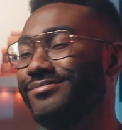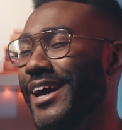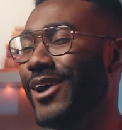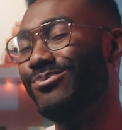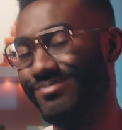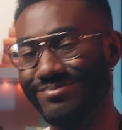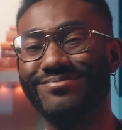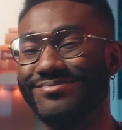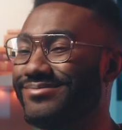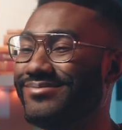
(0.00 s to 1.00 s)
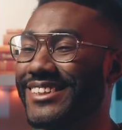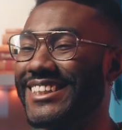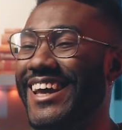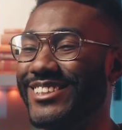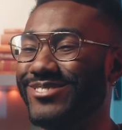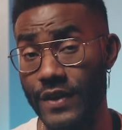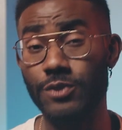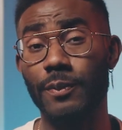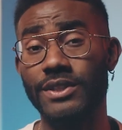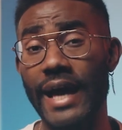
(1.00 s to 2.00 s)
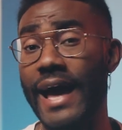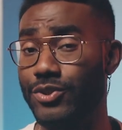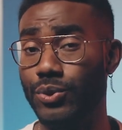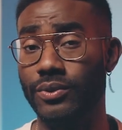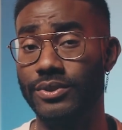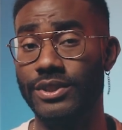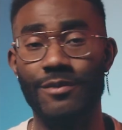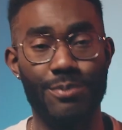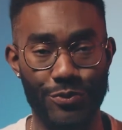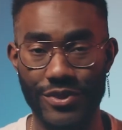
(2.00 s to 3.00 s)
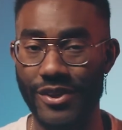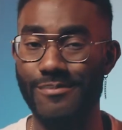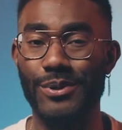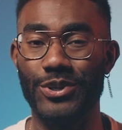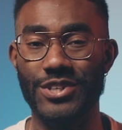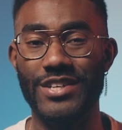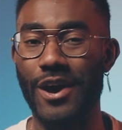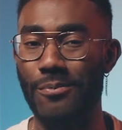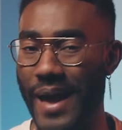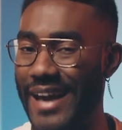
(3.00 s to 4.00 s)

Now, let's get Facebook's ad tools have proven their ability to help